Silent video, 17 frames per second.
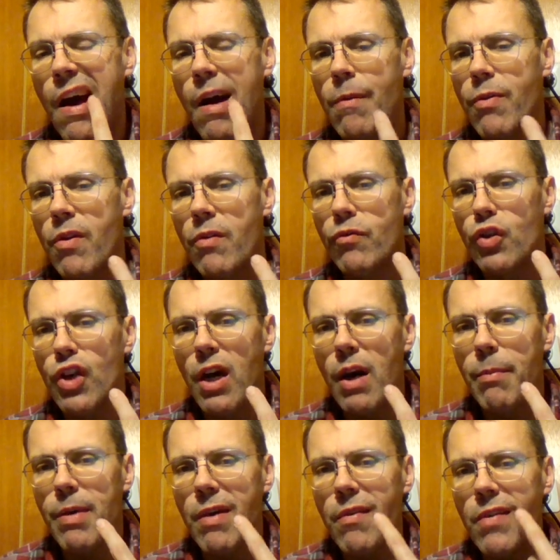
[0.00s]
from
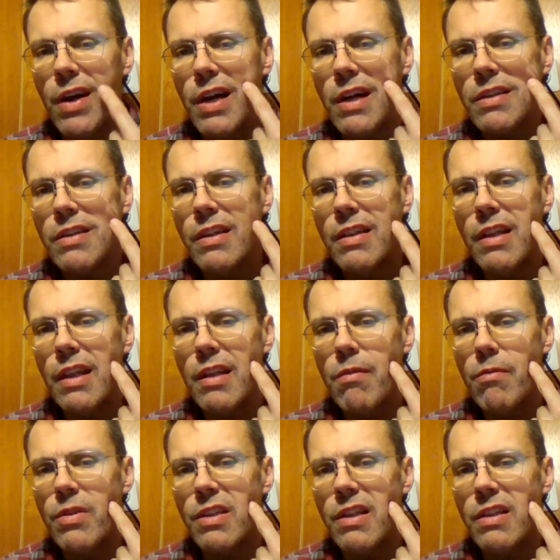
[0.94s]
Zhabja Vas, and then
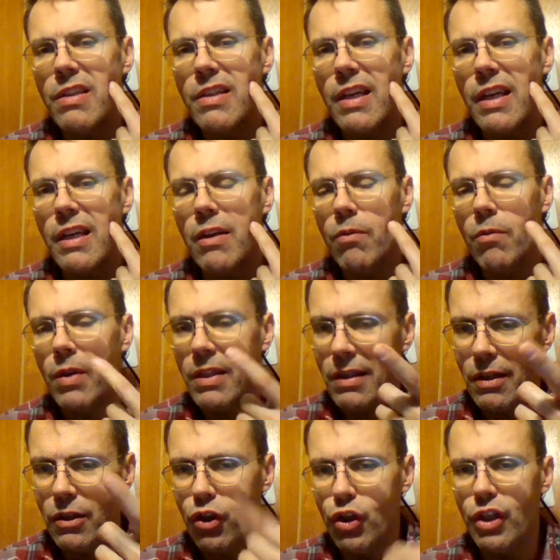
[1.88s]
there was a second
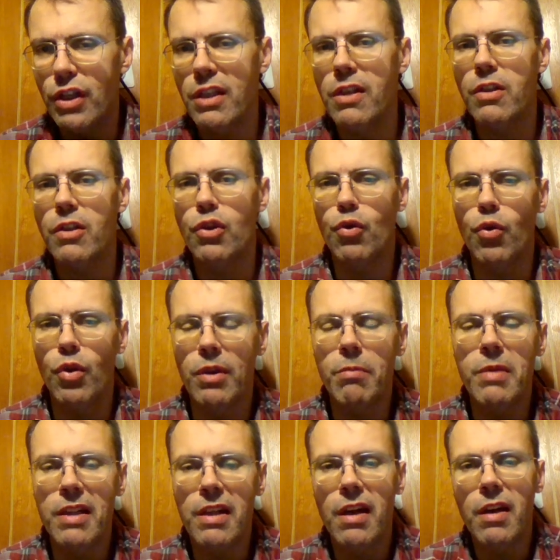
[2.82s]
one that she destroyed
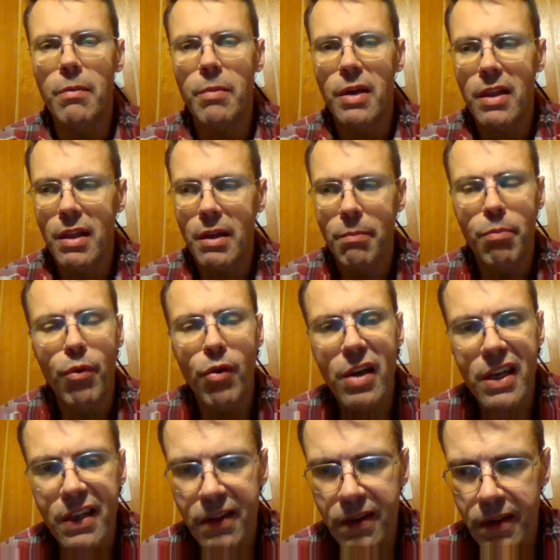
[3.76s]
me deliberately.
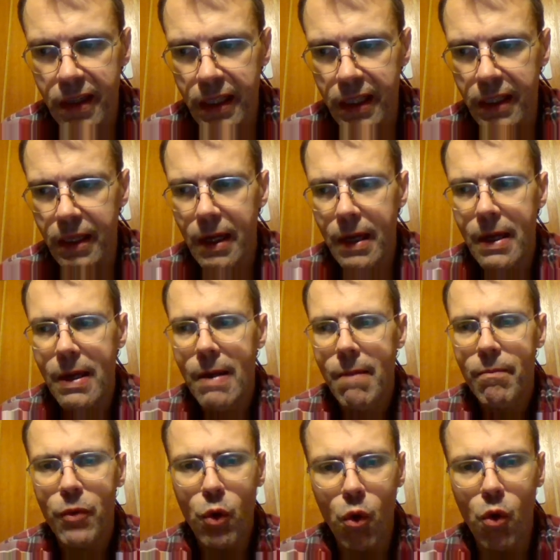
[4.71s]
Police did
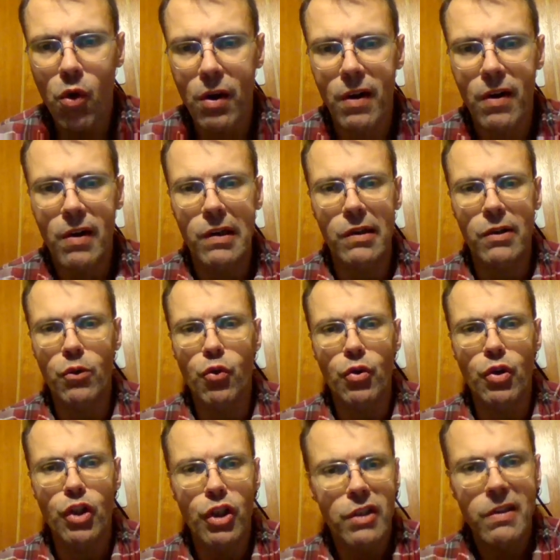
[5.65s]
order her
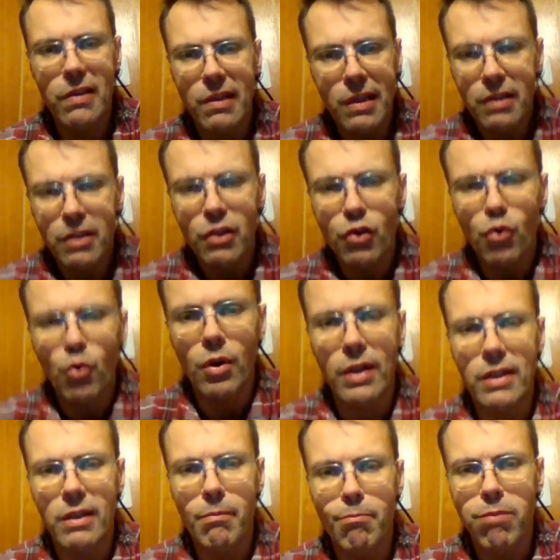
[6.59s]
to just destroy
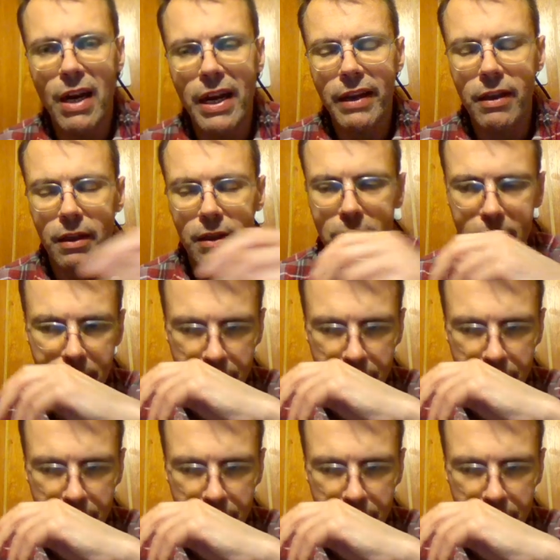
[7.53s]
it, break it.